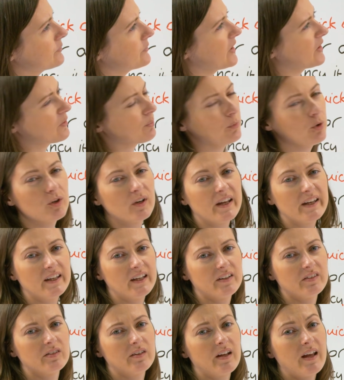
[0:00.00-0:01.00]

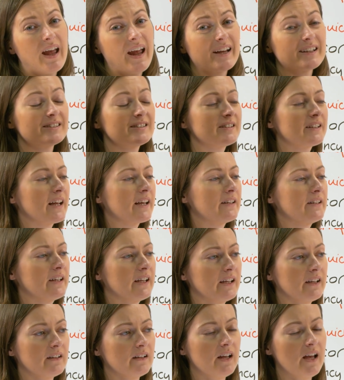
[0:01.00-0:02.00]
like
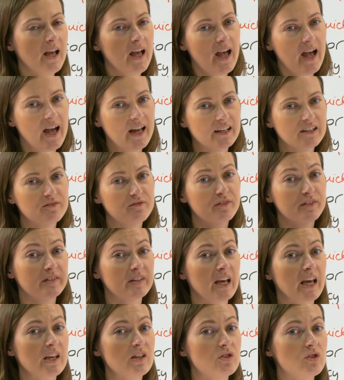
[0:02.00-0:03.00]
extending an
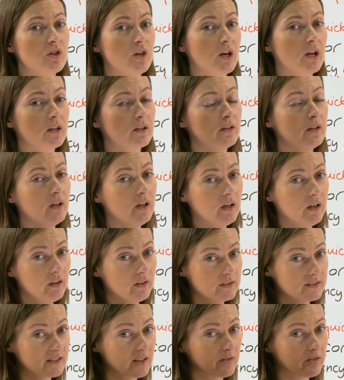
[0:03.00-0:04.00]
invitation,
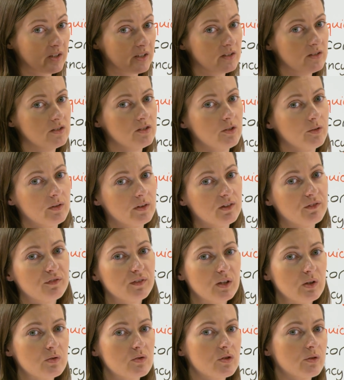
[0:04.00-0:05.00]
something to do in the
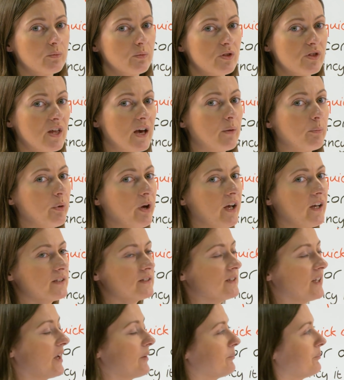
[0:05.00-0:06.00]
future with that
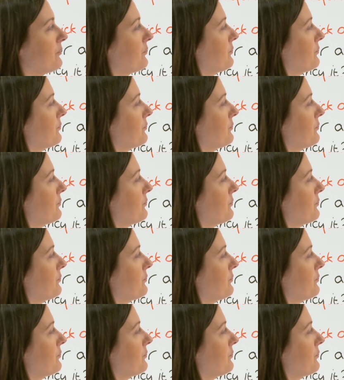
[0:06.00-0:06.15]
person.